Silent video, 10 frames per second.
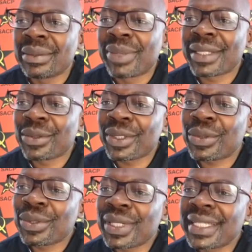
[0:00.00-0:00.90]
but
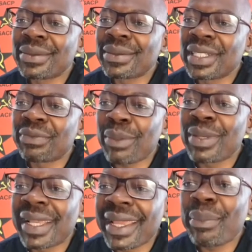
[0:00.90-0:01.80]
not too easy with
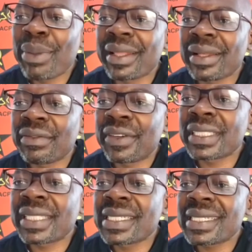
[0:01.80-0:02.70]
public capital. For
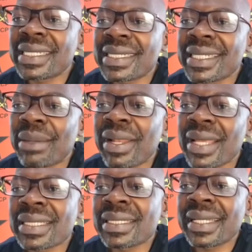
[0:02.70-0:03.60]
instance, in December
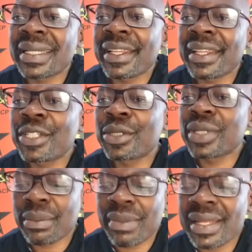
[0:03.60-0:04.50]
last year, they
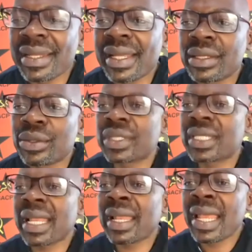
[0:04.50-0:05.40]
issued a mandate to
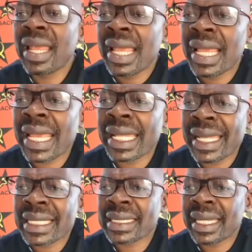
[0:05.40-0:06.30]
sell
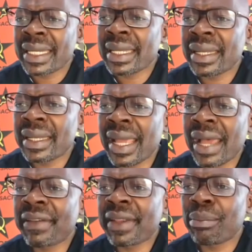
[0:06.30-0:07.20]
their stake in the
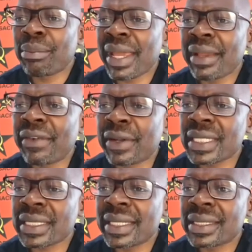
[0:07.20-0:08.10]
African Bank, for
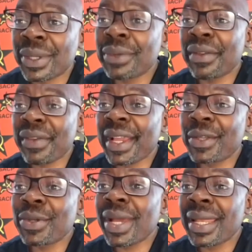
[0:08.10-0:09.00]
instance, when we've
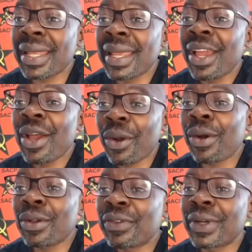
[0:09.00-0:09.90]
actually
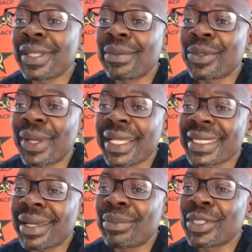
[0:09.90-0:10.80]
called for them to
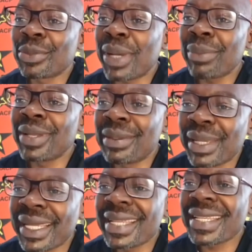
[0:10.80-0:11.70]
establish public
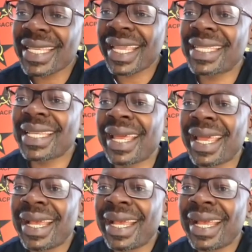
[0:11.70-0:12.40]
banking sector.